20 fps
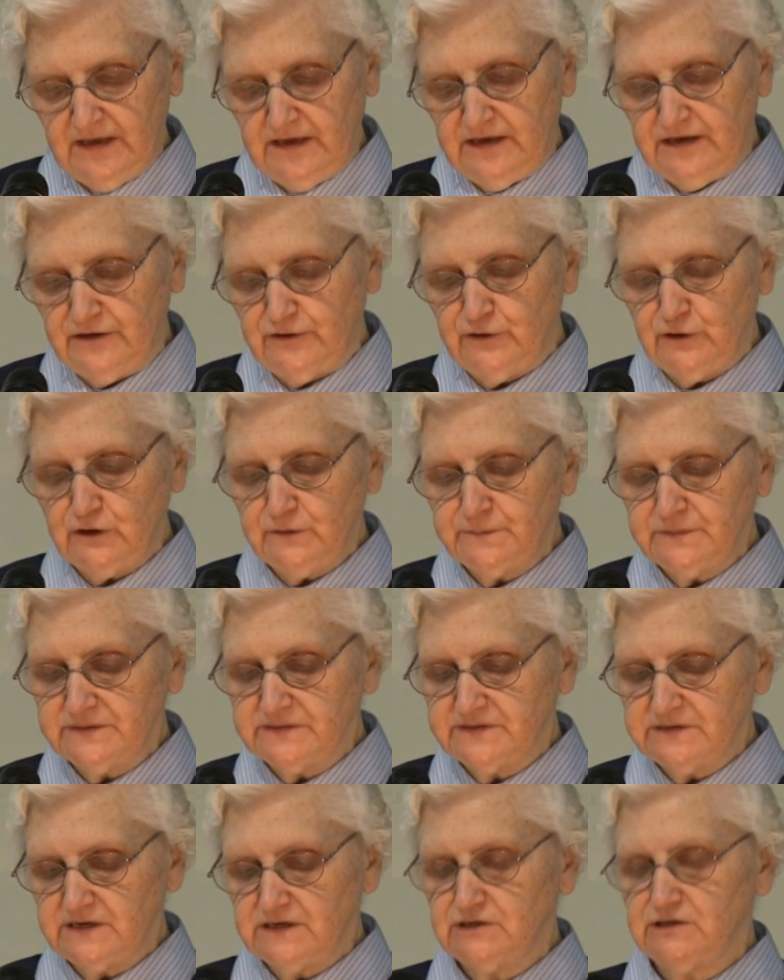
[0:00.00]
in her
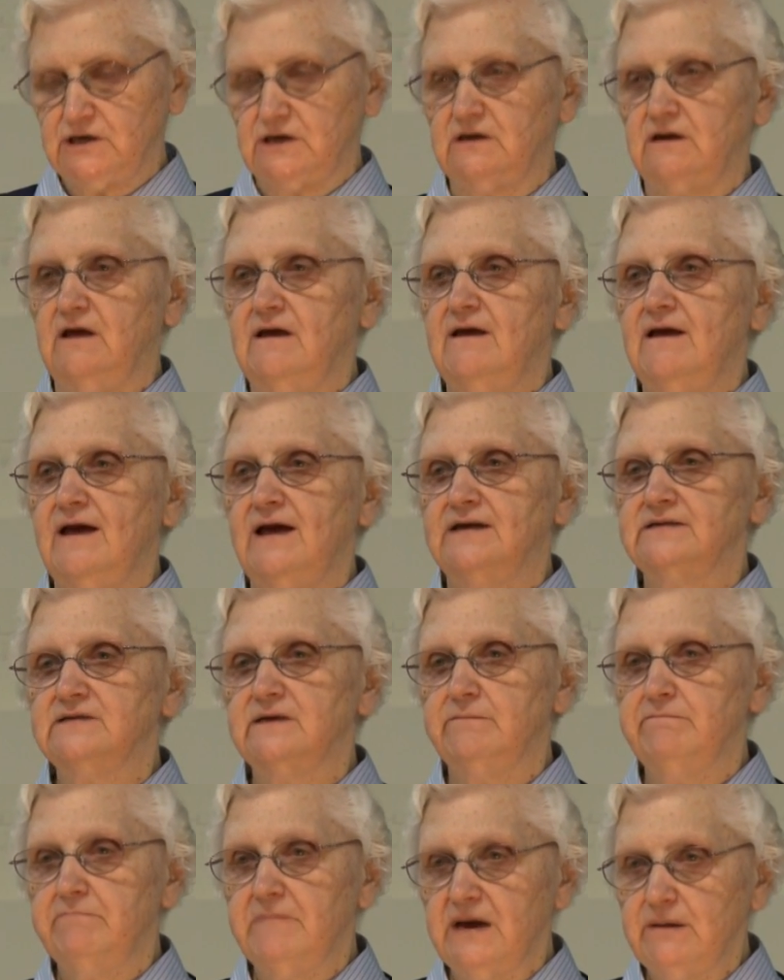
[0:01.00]
position as a
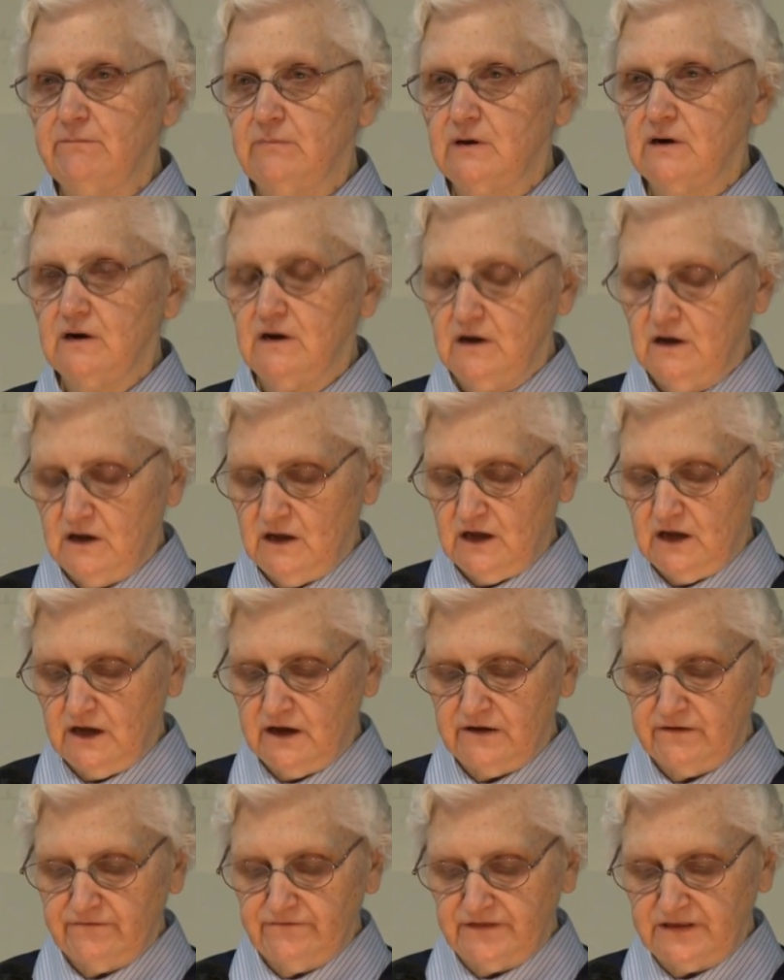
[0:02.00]
member
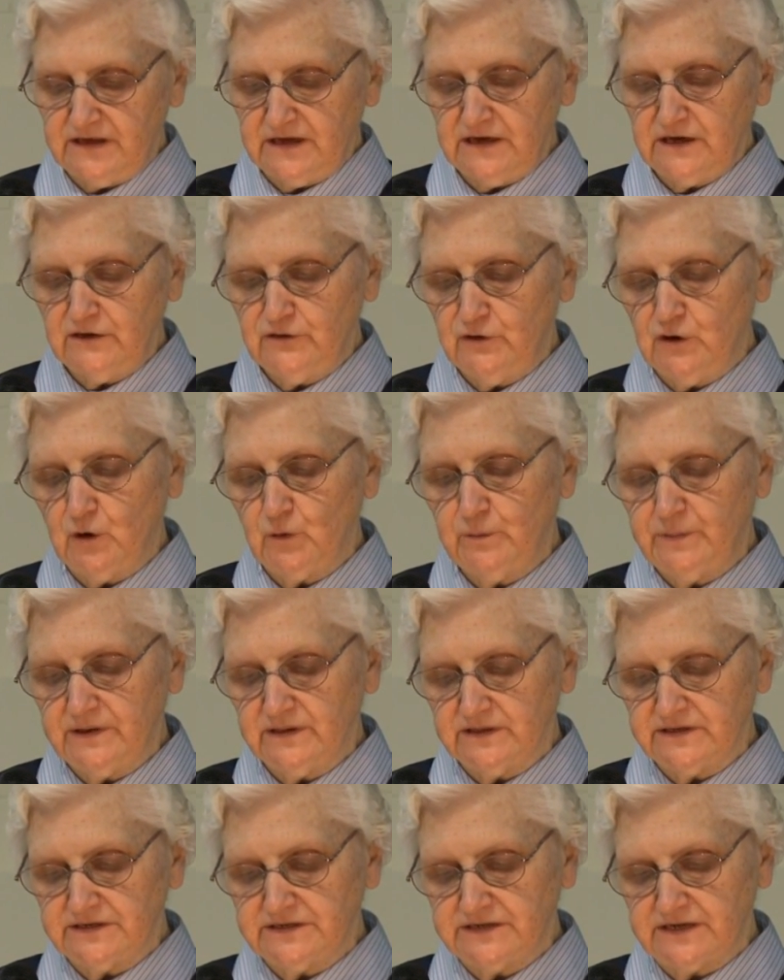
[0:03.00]
of the
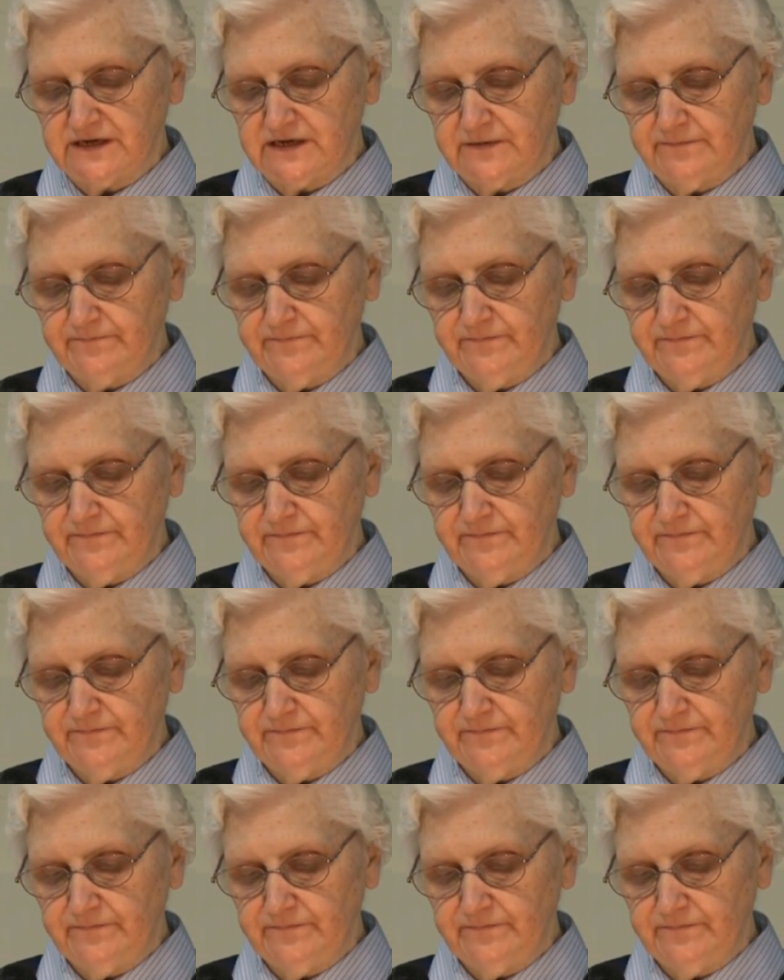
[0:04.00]
nobility,